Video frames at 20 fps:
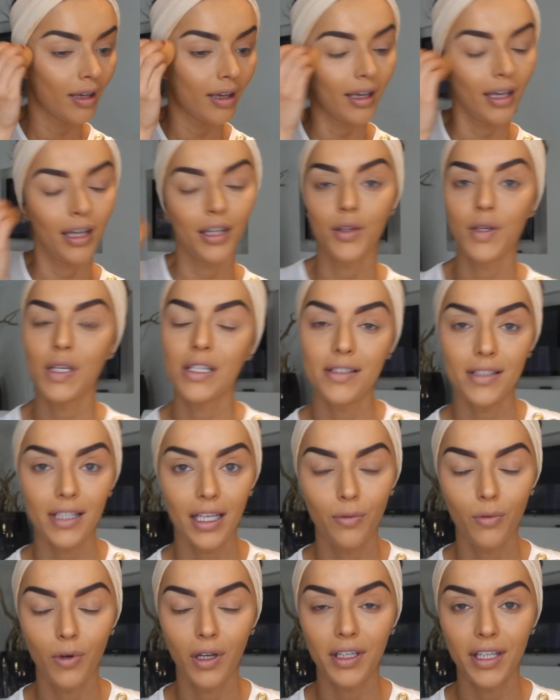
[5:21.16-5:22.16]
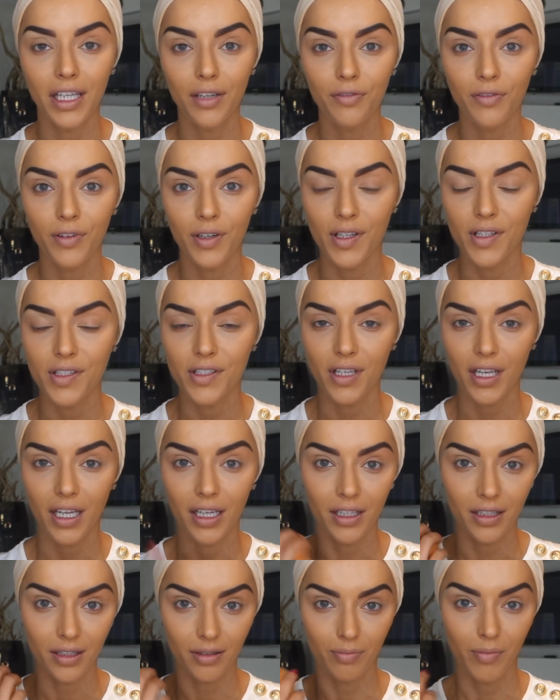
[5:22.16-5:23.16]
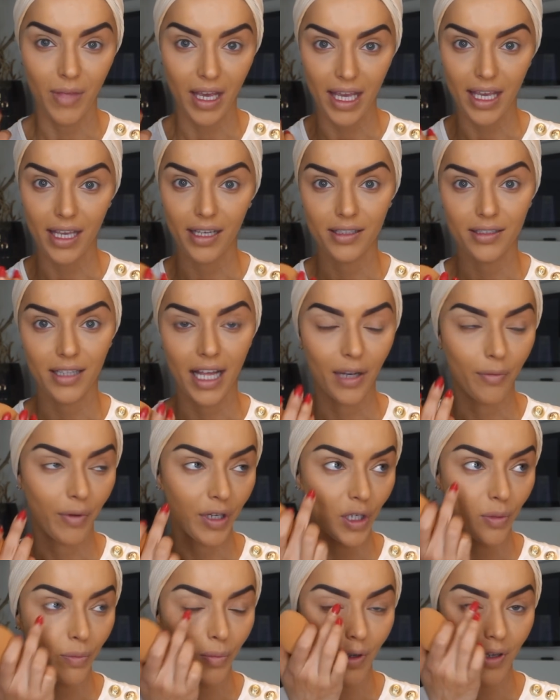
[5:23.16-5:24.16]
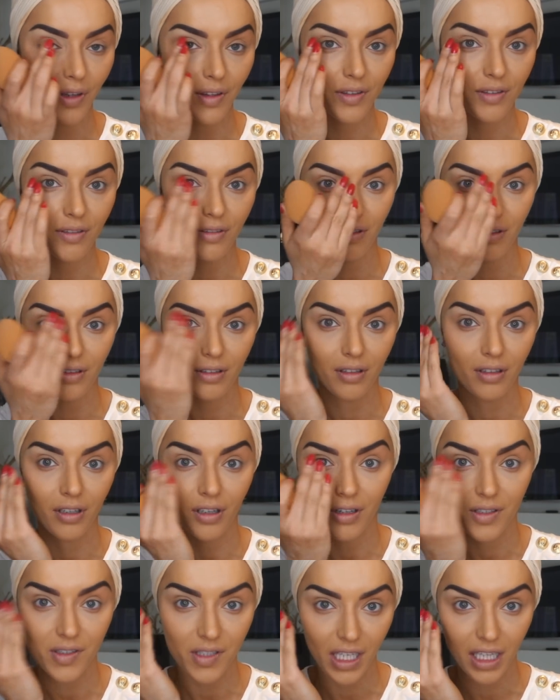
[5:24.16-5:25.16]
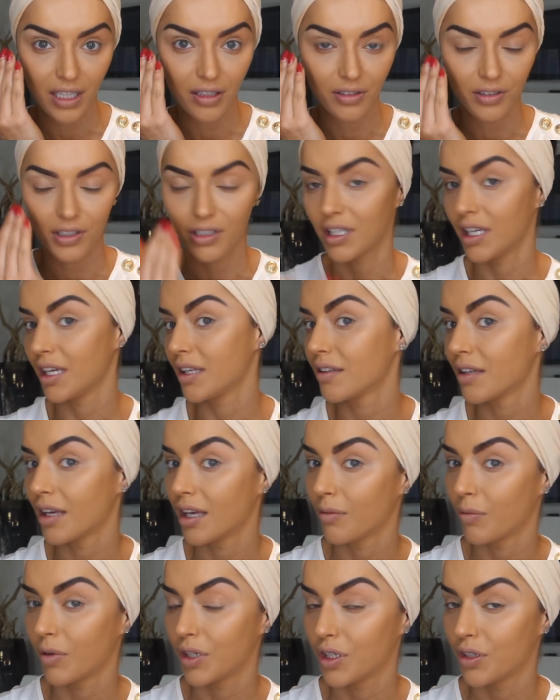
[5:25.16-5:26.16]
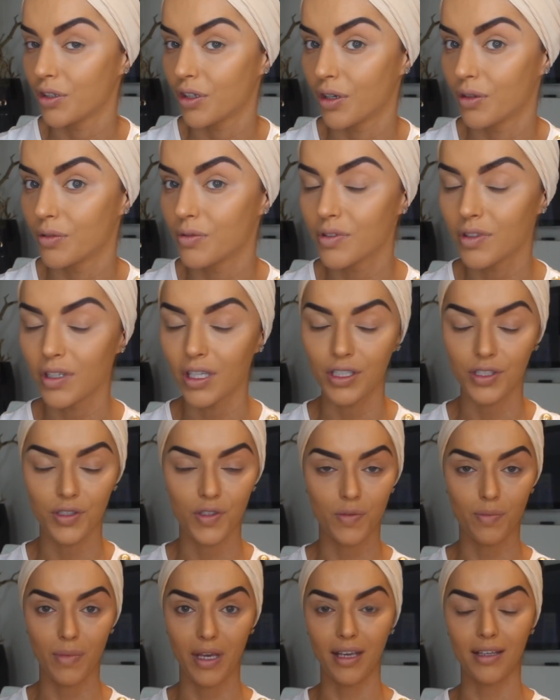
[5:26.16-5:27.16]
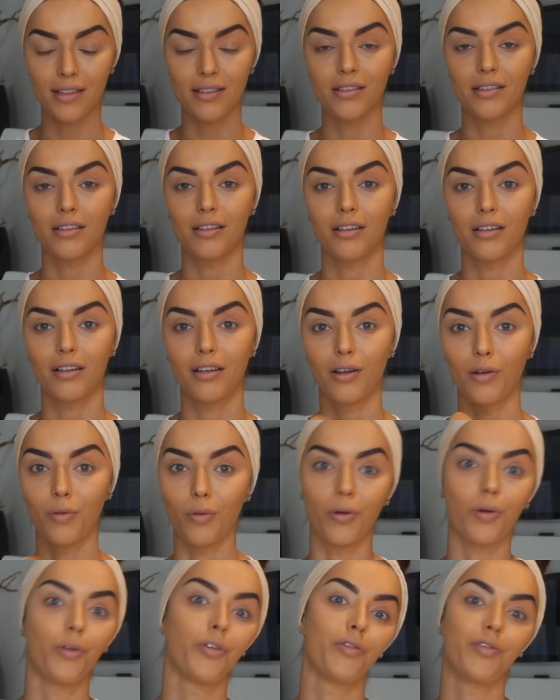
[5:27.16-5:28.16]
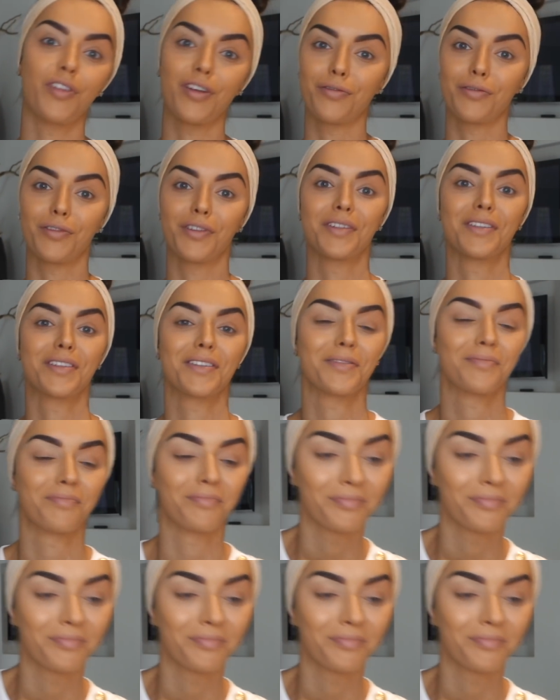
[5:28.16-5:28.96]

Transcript: And do you see what difference it makes? Like when you put the concealer underneath and when you don't, it just makes a world of difference.